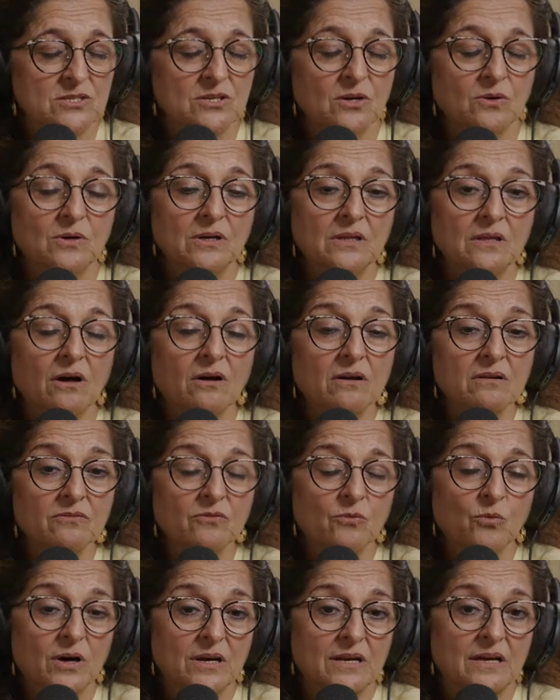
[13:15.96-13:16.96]
So, a lot of
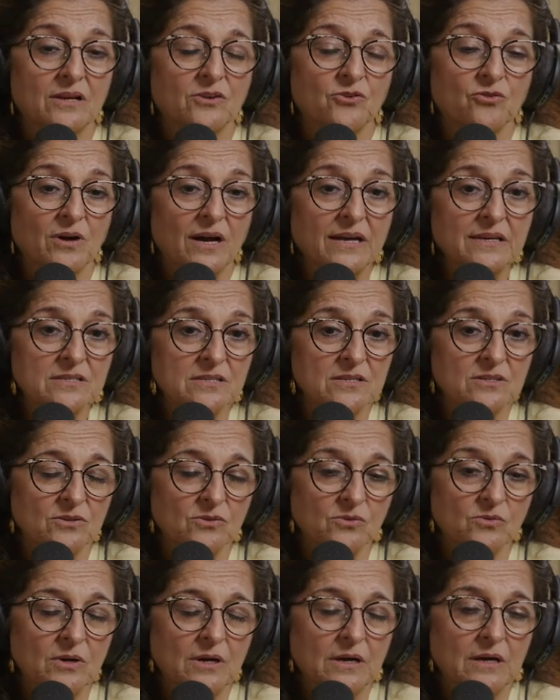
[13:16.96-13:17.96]
what I try to
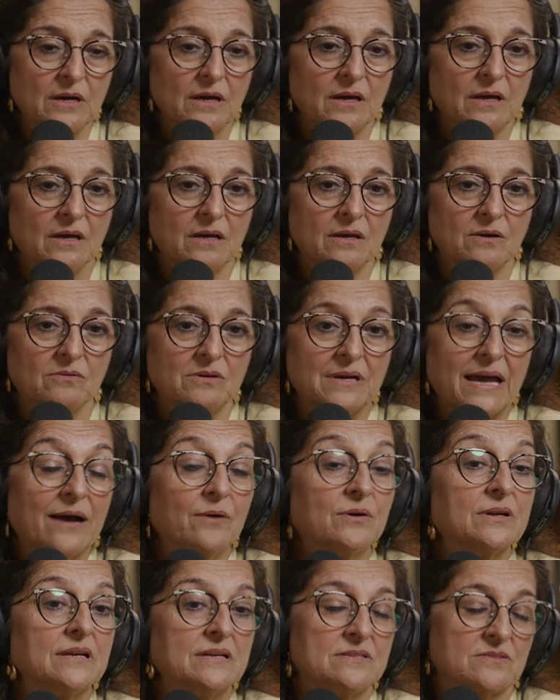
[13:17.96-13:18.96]
do, you know,
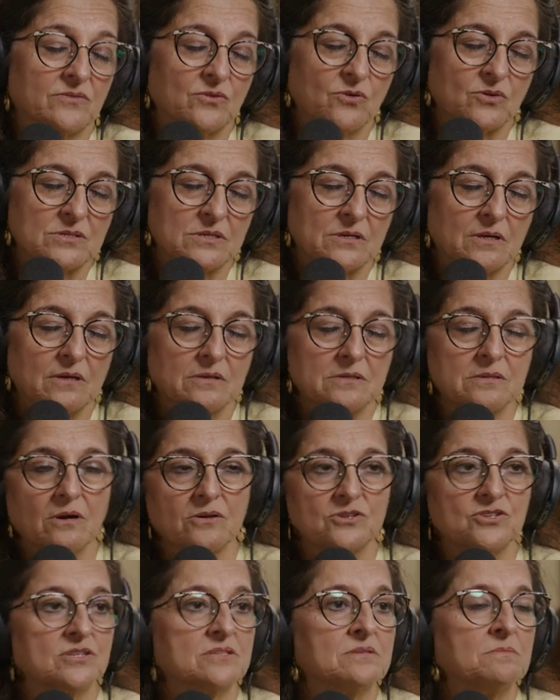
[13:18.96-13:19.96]
nowadays, of course, it's
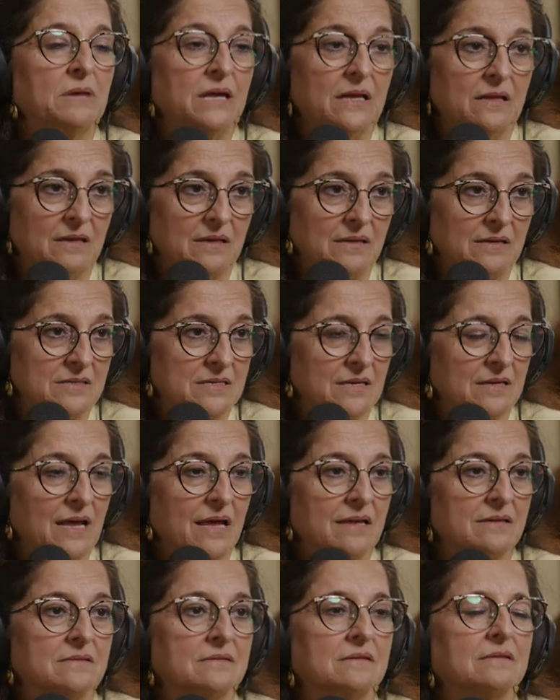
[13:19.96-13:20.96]
not just me, the
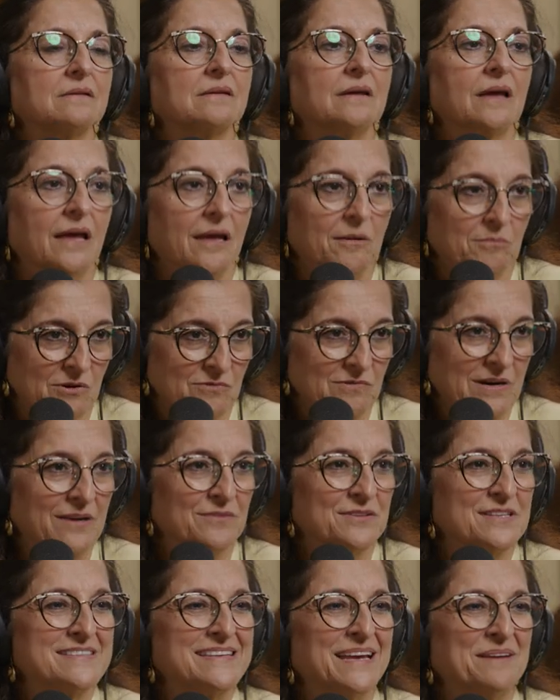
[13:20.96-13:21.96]
internet came
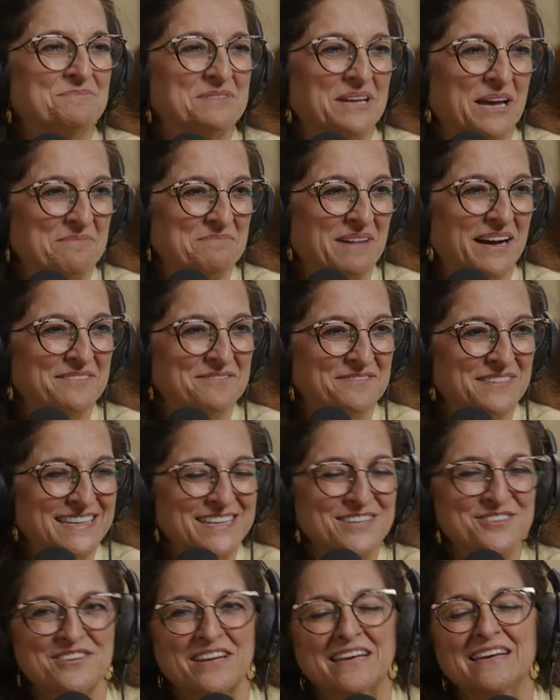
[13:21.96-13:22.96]
around the same time I mm -hmm.
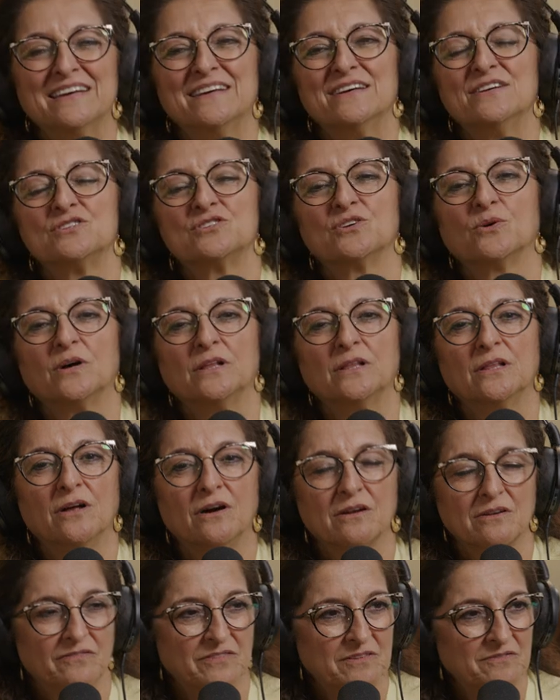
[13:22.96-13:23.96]
finished. So, a
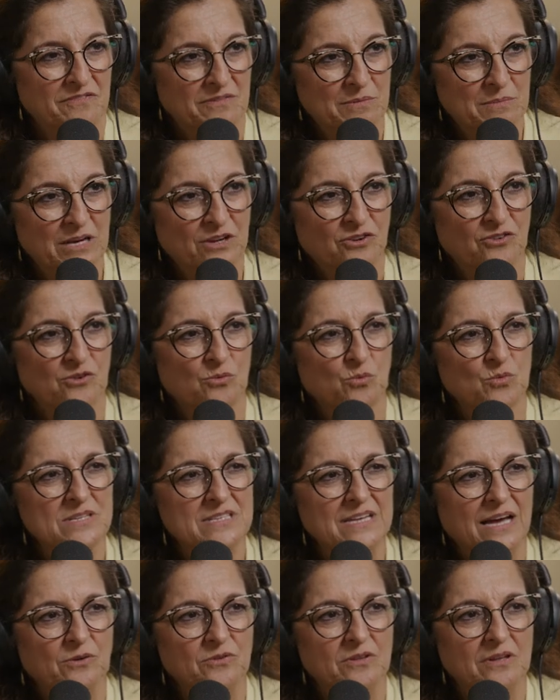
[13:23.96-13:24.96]
lot of information
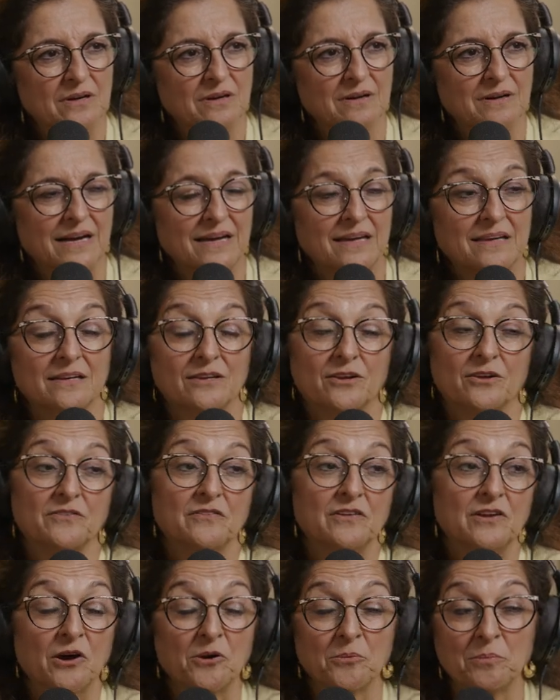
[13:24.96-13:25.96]
was out there. I had a lot of
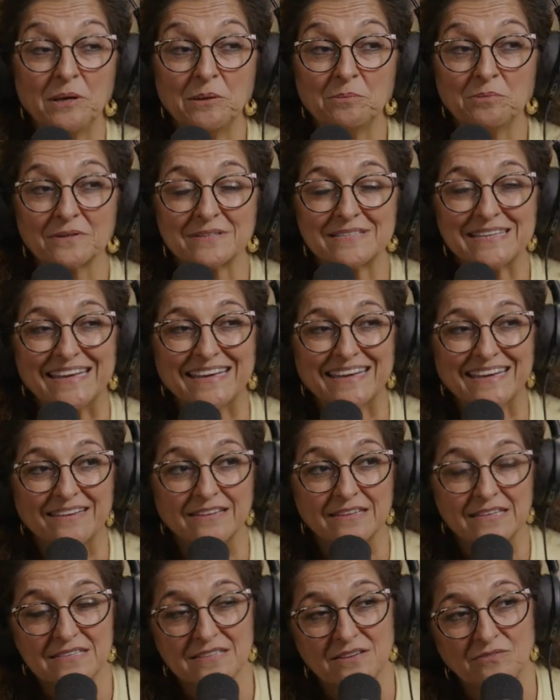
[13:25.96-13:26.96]
young people
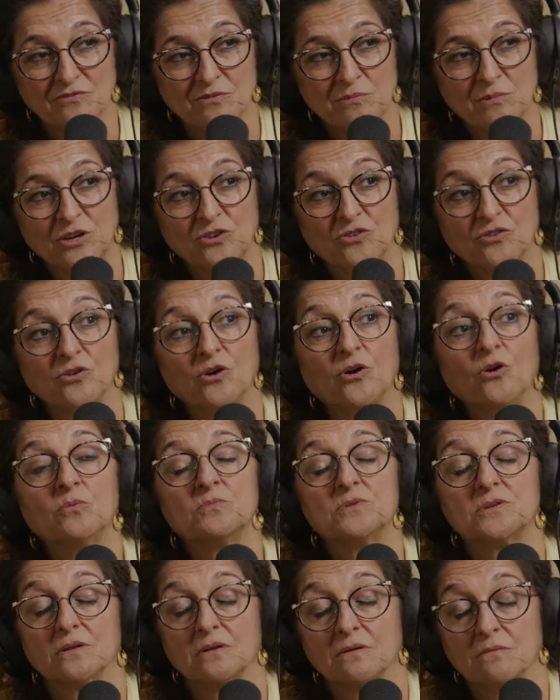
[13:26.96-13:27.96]
taking this information
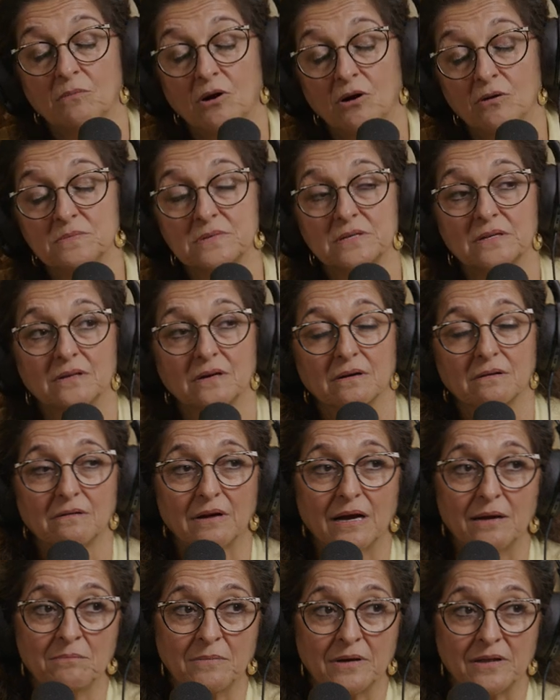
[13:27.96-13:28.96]
home to their moms and their
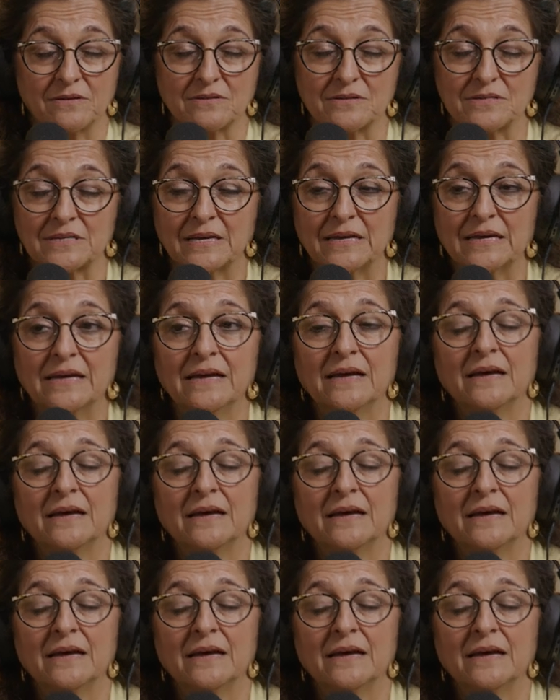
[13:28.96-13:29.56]
grandmothers.